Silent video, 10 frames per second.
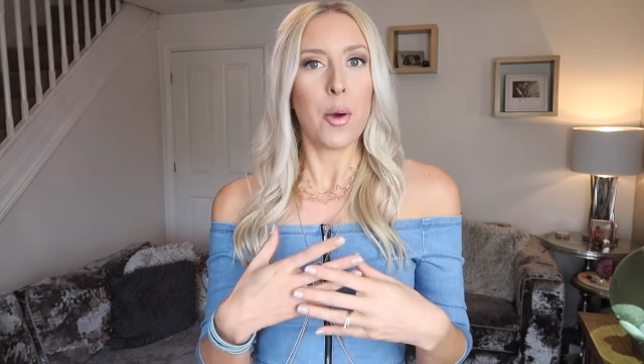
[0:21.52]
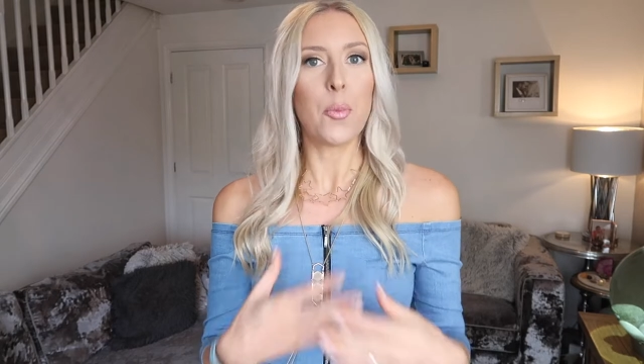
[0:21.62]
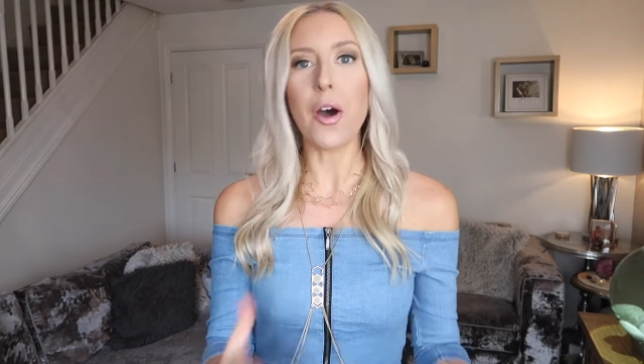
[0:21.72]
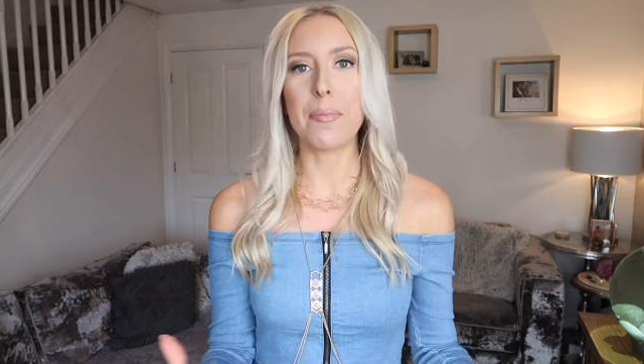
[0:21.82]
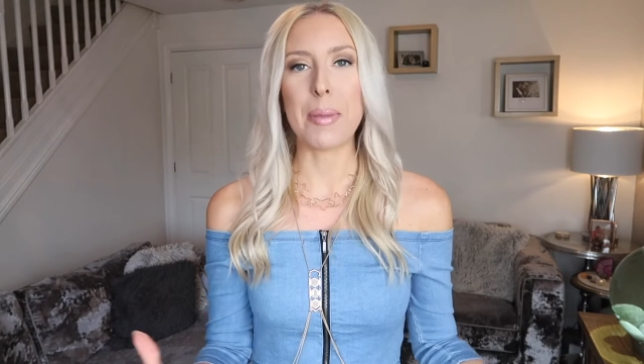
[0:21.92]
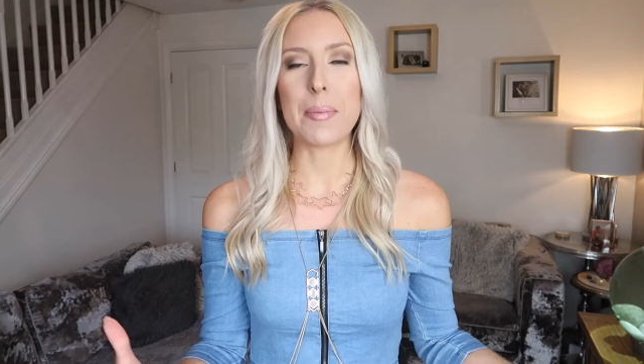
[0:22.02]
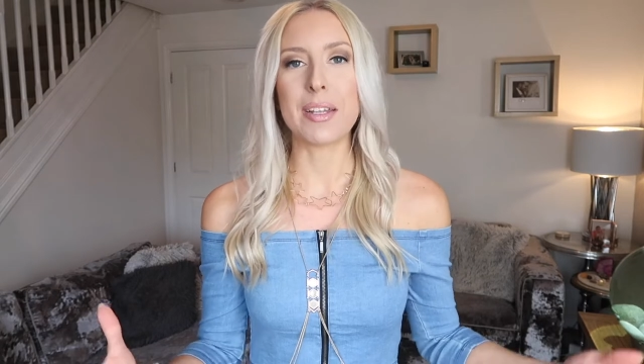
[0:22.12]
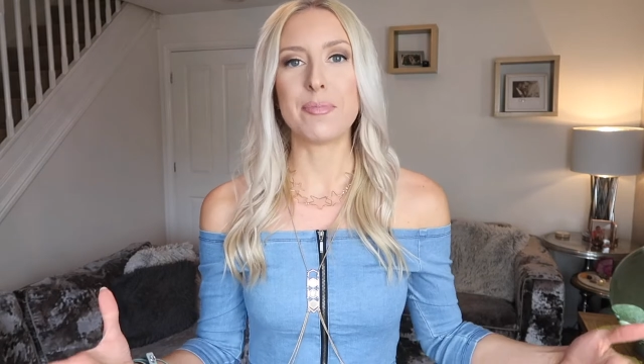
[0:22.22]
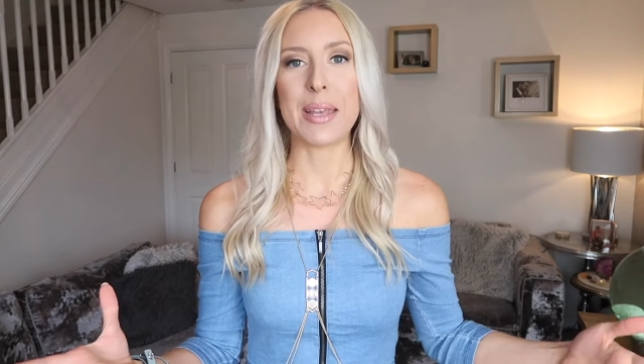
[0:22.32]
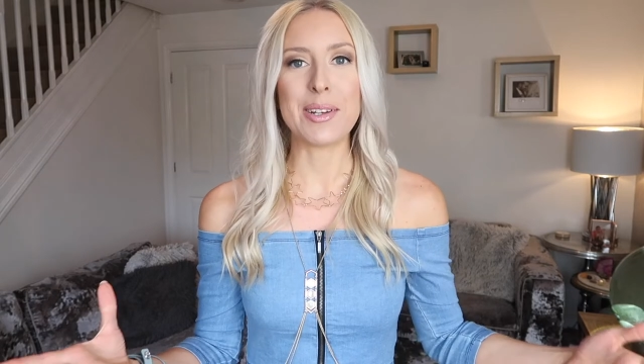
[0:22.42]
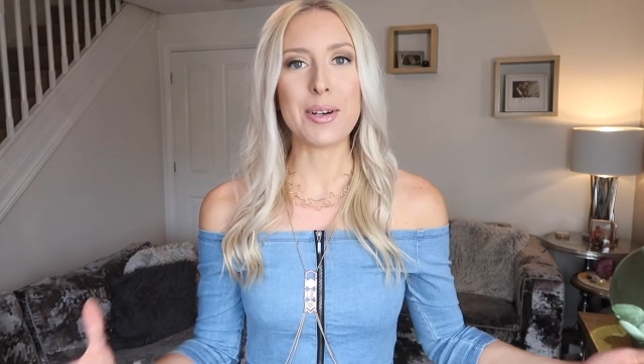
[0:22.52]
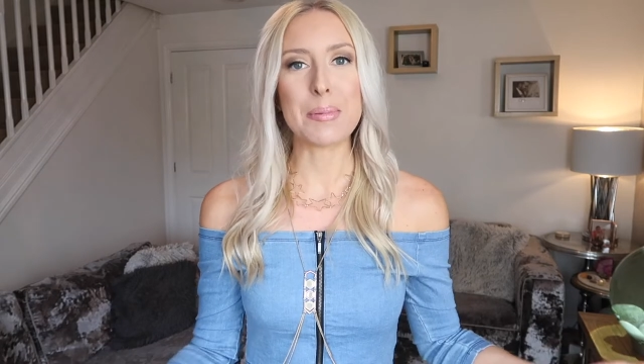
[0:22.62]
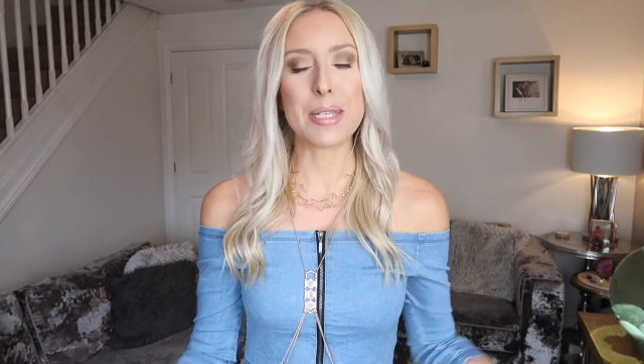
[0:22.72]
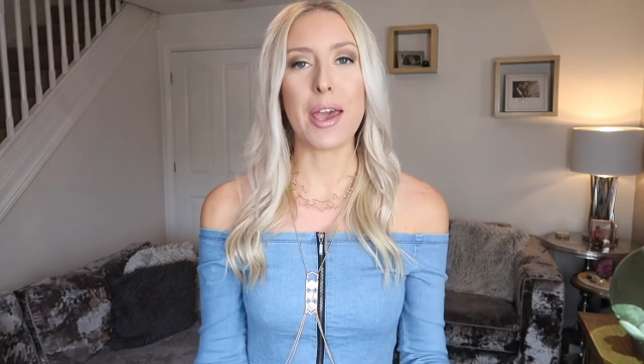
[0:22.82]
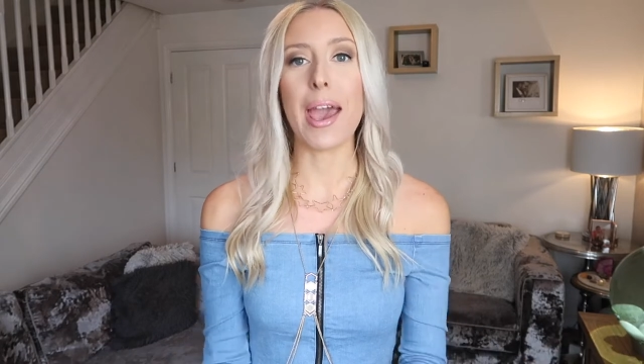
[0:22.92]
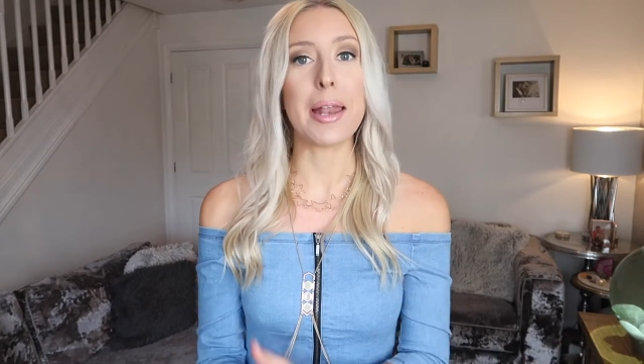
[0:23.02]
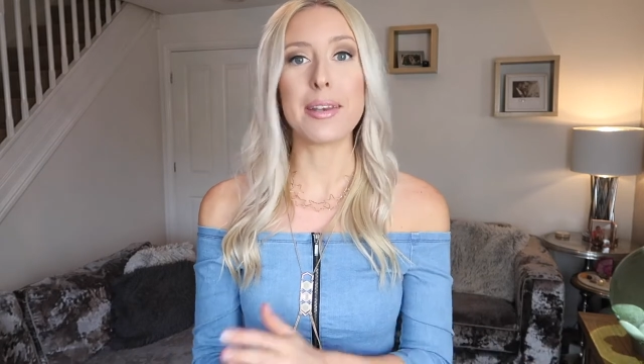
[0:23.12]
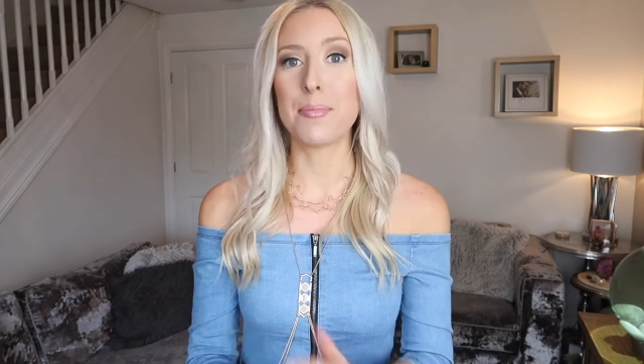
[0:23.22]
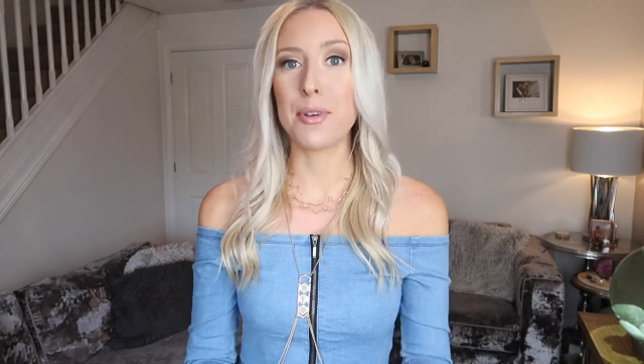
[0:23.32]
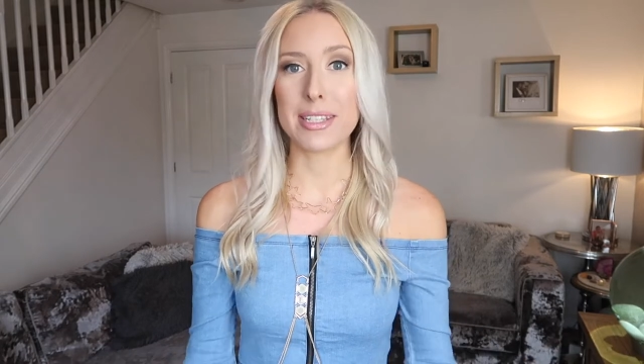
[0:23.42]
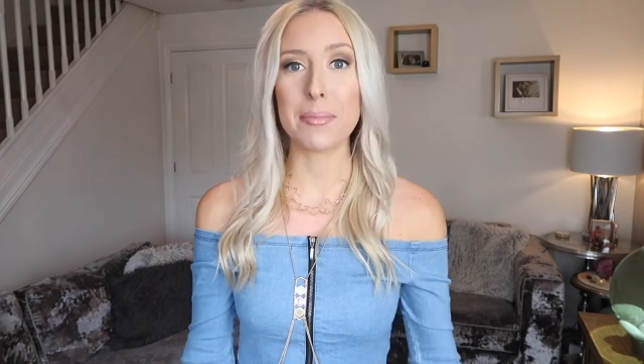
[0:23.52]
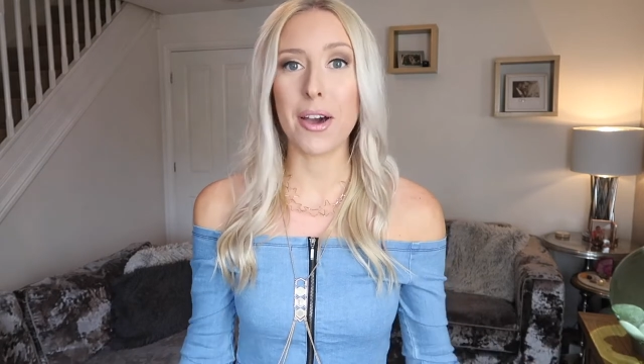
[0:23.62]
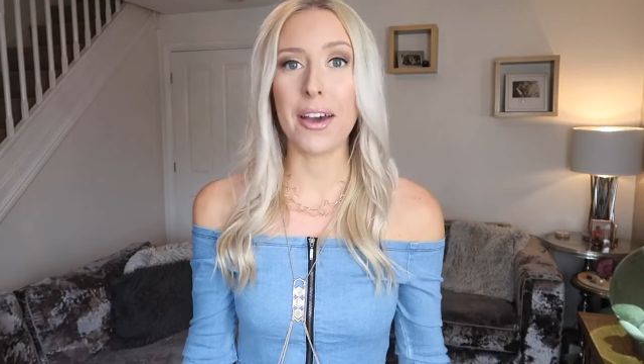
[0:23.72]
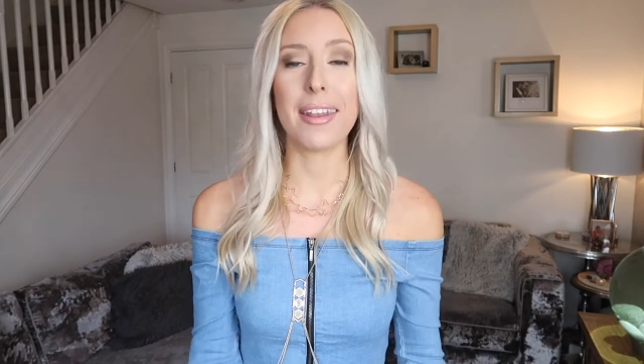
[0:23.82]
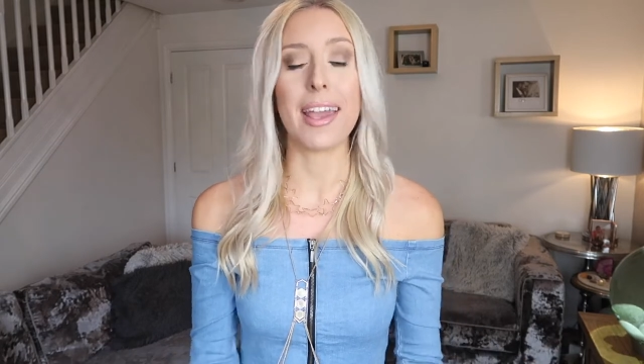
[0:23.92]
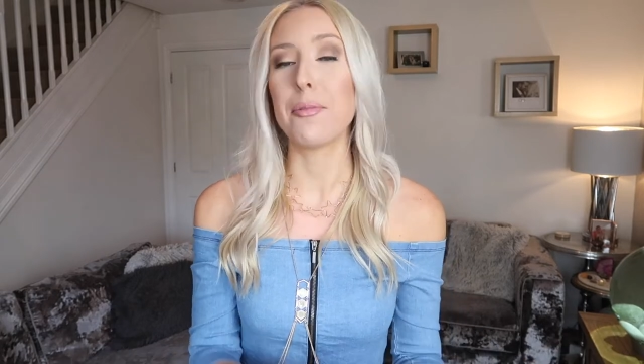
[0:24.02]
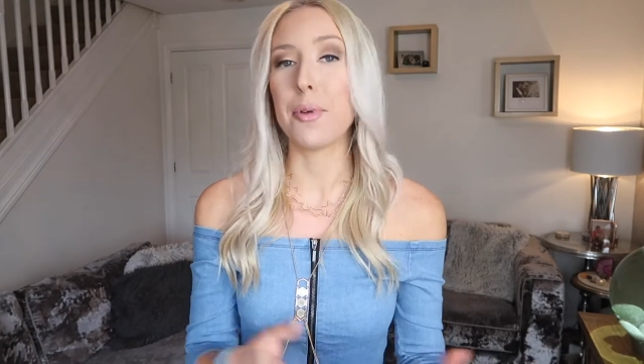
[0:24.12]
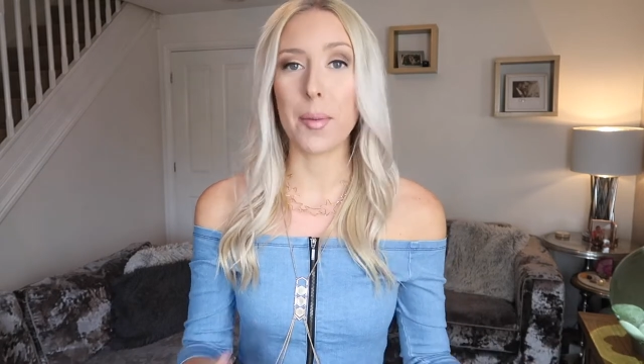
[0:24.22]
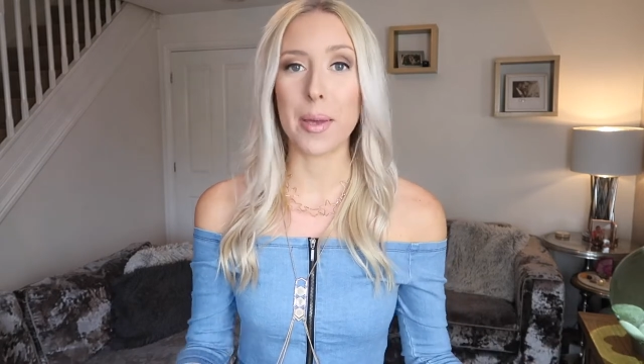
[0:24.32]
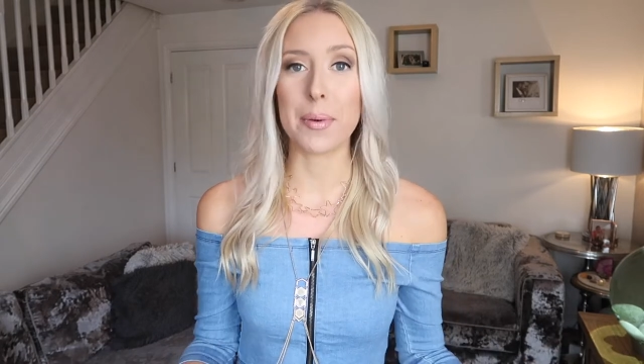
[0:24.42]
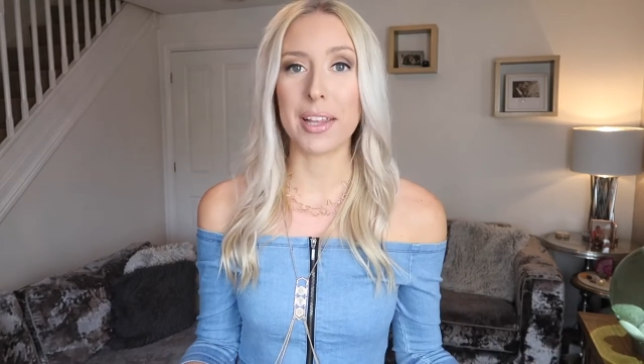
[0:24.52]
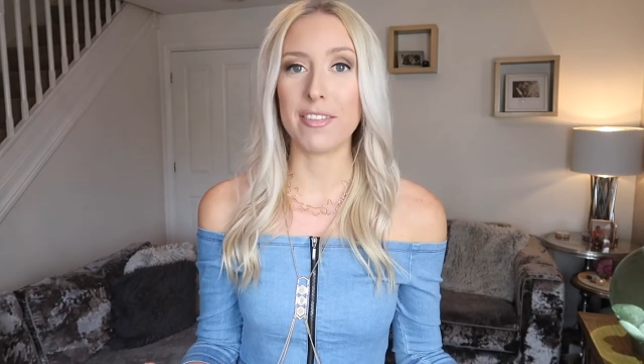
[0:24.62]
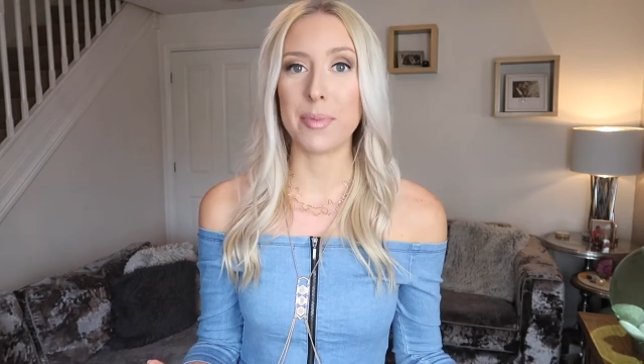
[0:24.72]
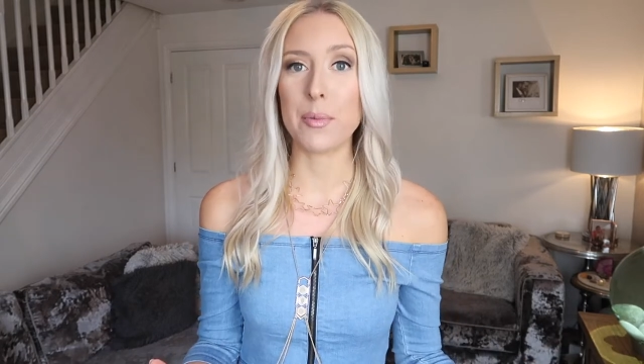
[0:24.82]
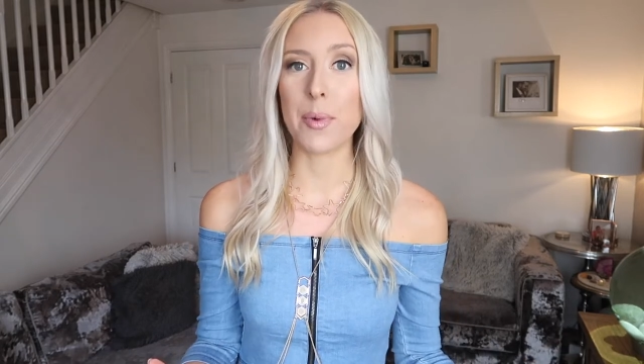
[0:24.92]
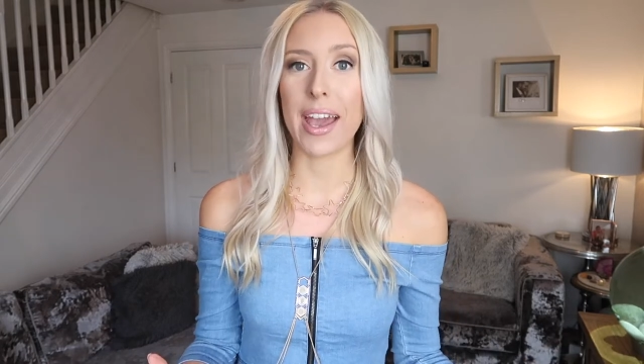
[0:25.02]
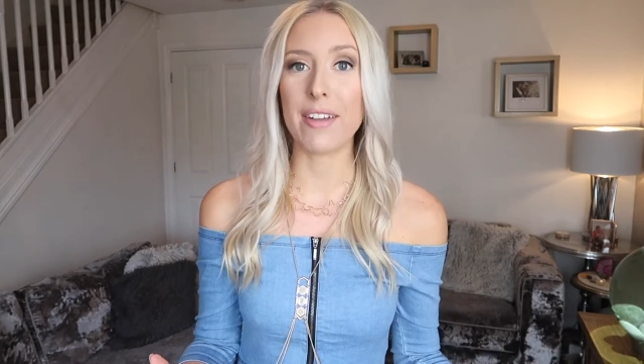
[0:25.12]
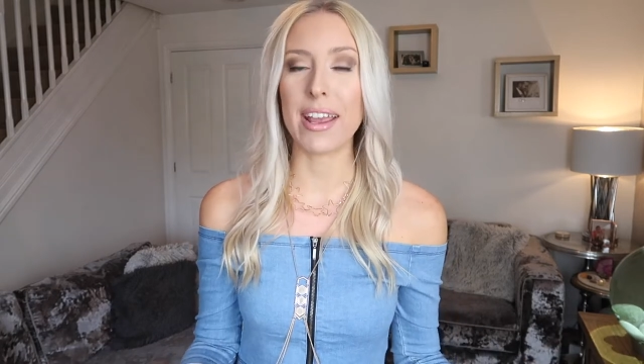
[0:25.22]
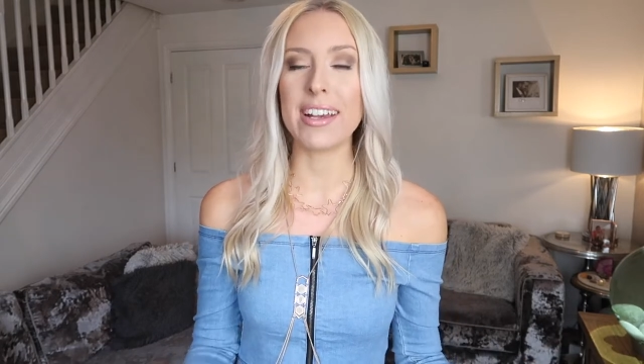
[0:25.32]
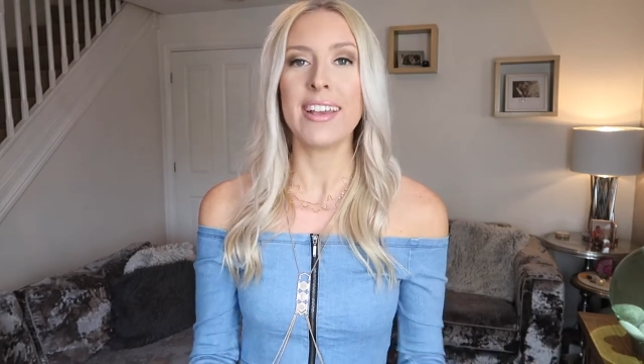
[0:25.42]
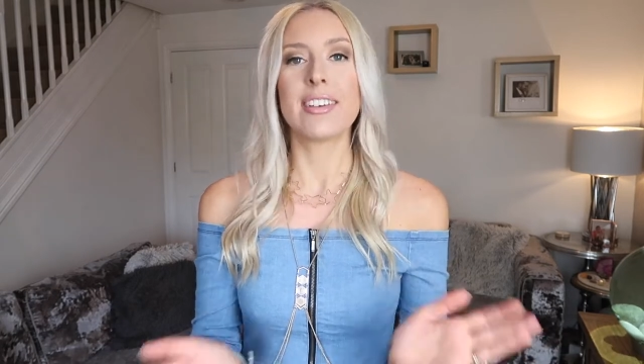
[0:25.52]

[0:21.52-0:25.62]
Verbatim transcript: what people have been up to and most importantly what people have been wearing.